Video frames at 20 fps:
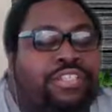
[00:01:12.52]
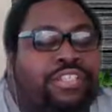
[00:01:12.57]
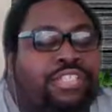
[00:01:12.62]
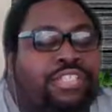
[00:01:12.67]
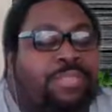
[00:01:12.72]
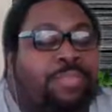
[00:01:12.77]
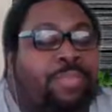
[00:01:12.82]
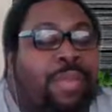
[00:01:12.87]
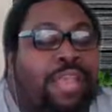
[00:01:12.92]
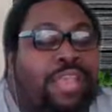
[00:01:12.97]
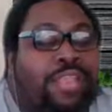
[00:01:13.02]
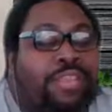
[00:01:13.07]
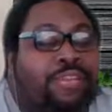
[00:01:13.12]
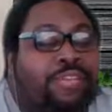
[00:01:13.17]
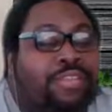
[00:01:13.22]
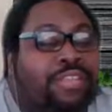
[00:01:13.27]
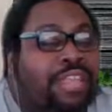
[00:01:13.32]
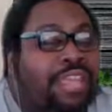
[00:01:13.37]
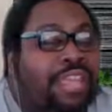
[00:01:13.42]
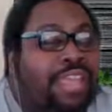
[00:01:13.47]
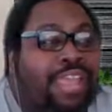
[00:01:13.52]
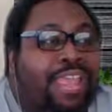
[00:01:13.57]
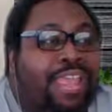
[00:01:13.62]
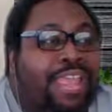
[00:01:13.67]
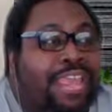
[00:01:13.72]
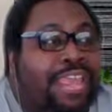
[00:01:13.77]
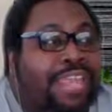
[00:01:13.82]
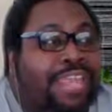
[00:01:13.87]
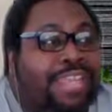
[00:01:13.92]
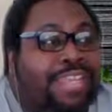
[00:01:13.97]
expired,
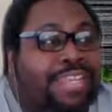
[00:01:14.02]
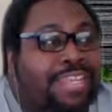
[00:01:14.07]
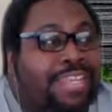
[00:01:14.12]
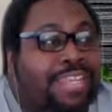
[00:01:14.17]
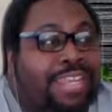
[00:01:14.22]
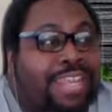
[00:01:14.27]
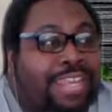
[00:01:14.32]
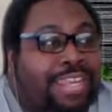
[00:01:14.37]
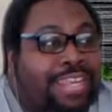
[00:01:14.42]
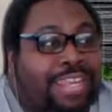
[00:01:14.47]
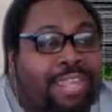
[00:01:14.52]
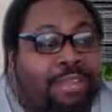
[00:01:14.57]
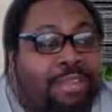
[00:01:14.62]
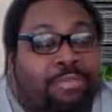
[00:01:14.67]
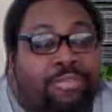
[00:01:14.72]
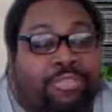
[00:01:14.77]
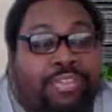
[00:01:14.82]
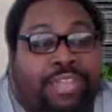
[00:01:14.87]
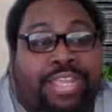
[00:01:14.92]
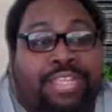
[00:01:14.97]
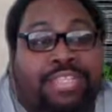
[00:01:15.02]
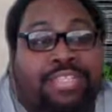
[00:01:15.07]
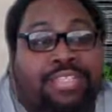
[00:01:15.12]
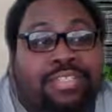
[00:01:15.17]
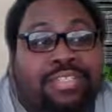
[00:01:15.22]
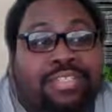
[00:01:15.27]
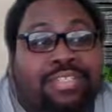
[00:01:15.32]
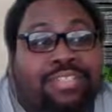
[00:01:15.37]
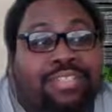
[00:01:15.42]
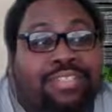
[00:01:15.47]
and they were free
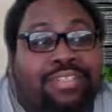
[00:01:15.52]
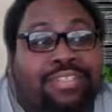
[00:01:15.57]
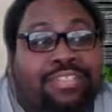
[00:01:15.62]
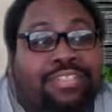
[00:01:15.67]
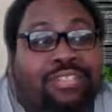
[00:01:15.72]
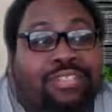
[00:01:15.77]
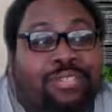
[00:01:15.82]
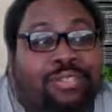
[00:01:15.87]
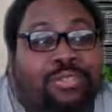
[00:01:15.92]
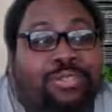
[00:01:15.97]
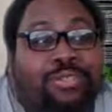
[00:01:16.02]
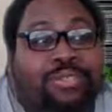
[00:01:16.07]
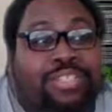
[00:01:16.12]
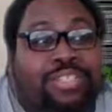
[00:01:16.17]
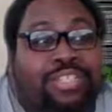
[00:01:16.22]
agents. So